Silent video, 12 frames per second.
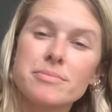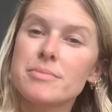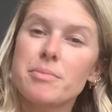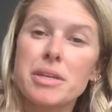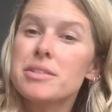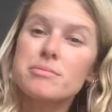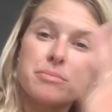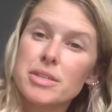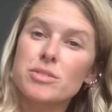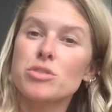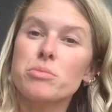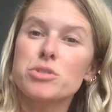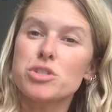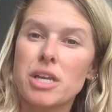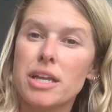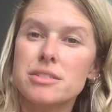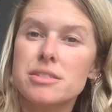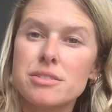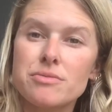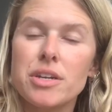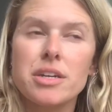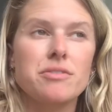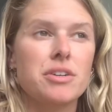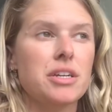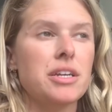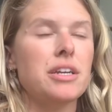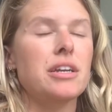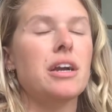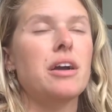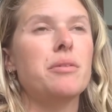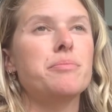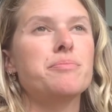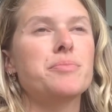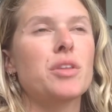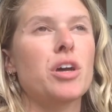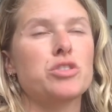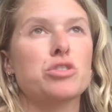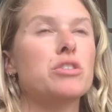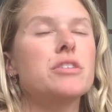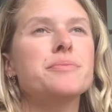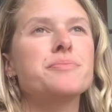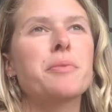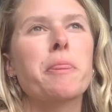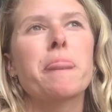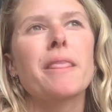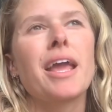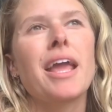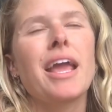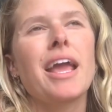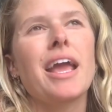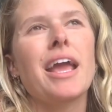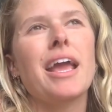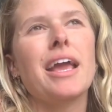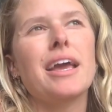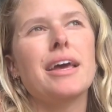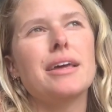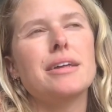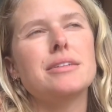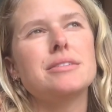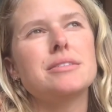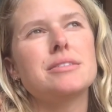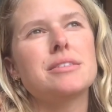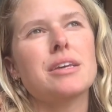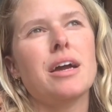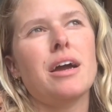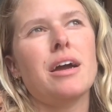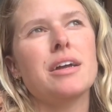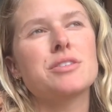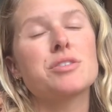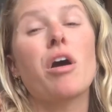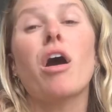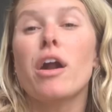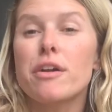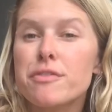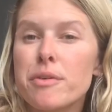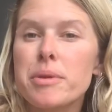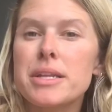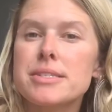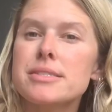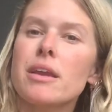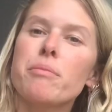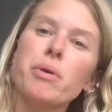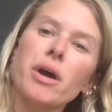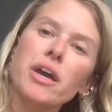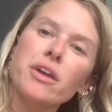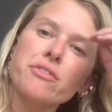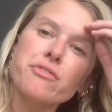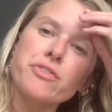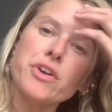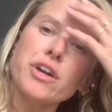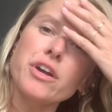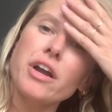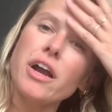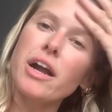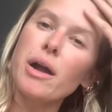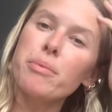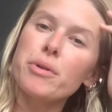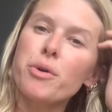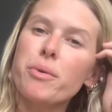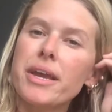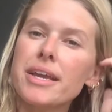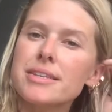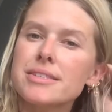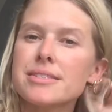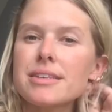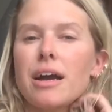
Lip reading: makes so much sense, very, very logical. And it's hard for me to stay put for a couple of weeks.